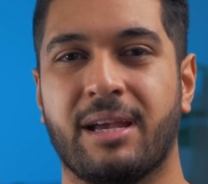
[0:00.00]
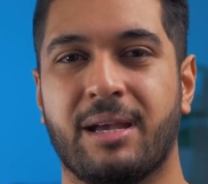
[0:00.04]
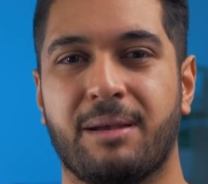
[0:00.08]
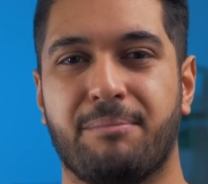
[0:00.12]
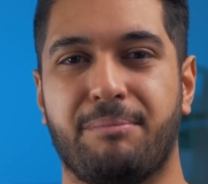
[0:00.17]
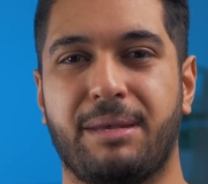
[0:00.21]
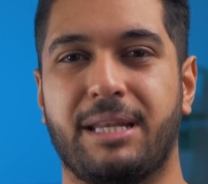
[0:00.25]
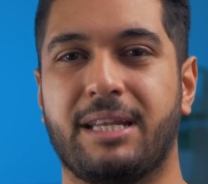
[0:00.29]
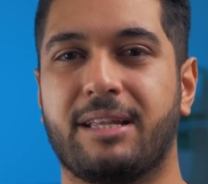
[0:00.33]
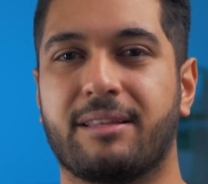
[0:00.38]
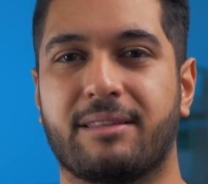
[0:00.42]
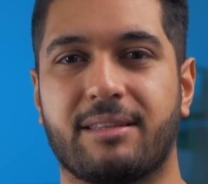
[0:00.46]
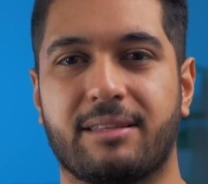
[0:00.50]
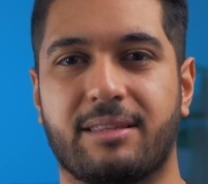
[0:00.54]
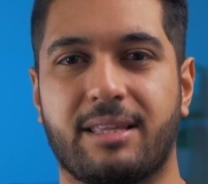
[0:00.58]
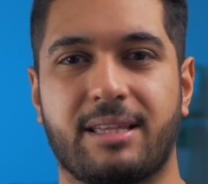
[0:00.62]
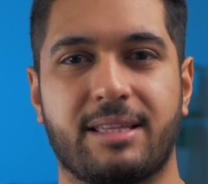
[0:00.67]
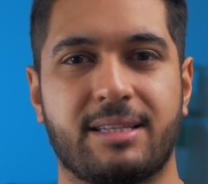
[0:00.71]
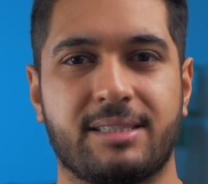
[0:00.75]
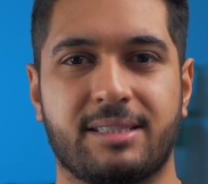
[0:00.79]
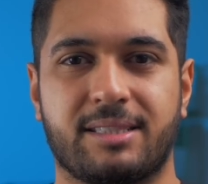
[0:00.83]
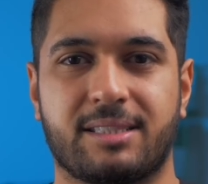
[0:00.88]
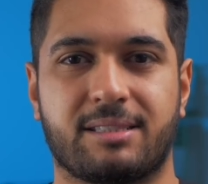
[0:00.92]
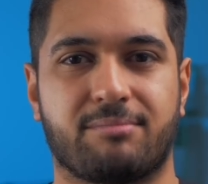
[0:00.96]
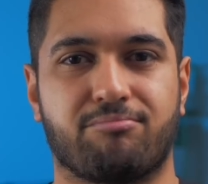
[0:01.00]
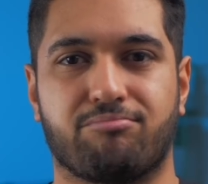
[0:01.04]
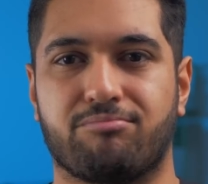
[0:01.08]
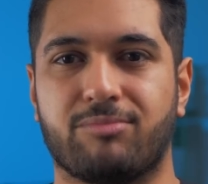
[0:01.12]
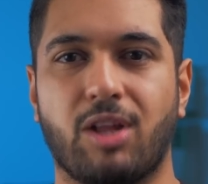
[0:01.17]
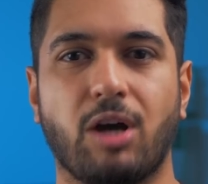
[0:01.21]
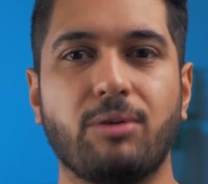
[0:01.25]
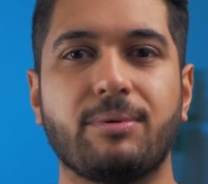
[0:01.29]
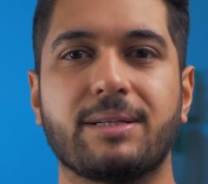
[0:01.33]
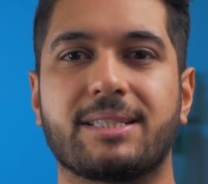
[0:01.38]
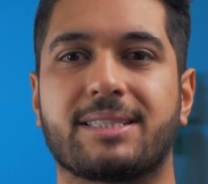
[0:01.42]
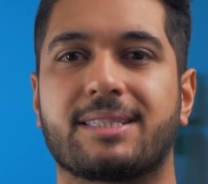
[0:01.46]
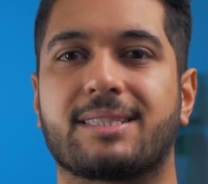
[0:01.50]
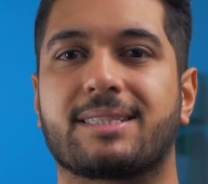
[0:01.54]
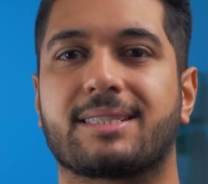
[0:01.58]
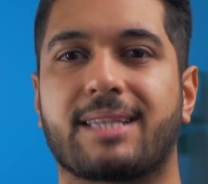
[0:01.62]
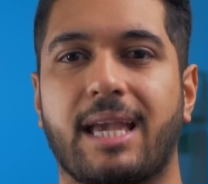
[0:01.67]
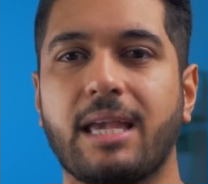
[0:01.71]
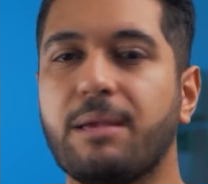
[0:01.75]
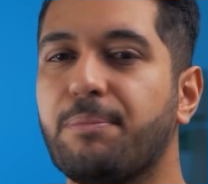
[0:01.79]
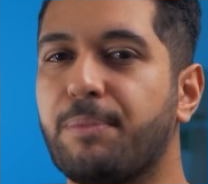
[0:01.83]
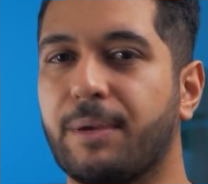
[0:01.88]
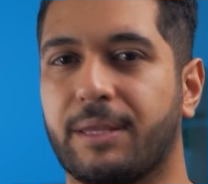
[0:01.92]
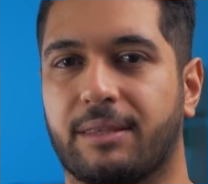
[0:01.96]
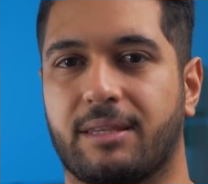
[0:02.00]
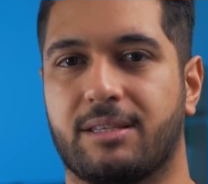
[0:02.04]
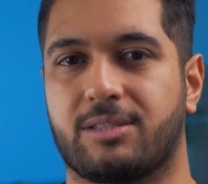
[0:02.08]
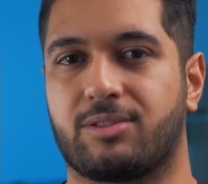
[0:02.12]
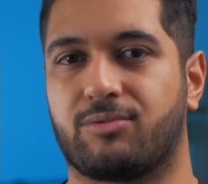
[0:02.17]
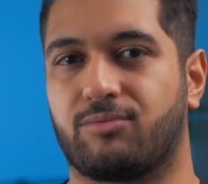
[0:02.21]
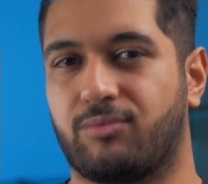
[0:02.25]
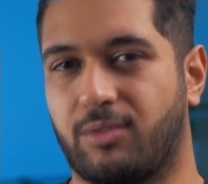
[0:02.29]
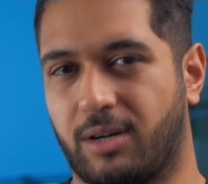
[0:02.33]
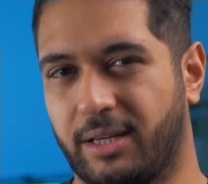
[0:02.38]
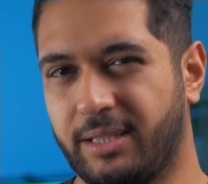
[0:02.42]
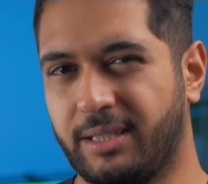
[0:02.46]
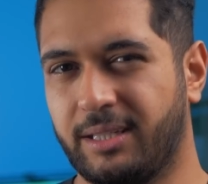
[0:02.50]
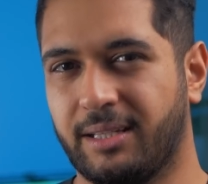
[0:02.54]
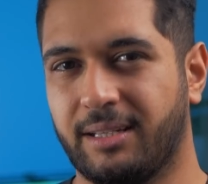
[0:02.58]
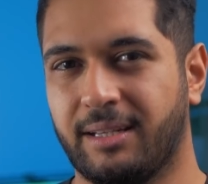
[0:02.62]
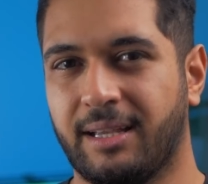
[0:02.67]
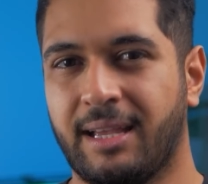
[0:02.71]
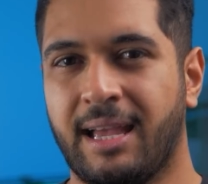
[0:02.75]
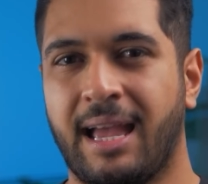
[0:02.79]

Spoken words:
meaning that there's no escaping this, right?